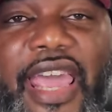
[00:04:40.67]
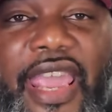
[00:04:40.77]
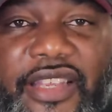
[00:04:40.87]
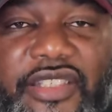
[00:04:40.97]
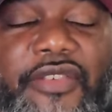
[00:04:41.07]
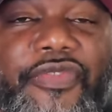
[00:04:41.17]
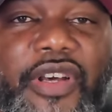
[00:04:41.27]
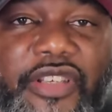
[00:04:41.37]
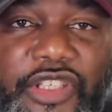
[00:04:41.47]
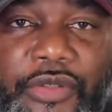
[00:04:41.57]
task in
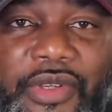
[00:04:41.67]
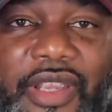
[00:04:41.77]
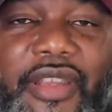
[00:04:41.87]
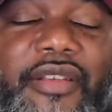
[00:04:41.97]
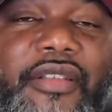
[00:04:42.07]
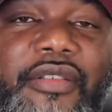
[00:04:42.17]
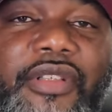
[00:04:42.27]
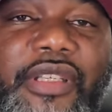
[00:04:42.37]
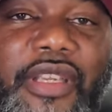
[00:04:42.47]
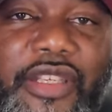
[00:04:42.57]
front of you
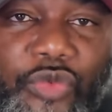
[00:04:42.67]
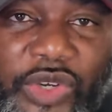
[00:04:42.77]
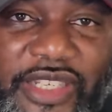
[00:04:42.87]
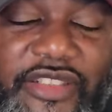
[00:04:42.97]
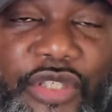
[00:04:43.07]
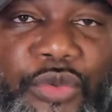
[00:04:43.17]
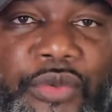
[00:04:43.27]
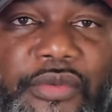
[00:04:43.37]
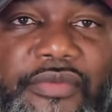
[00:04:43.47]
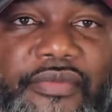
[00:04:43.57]
in week two,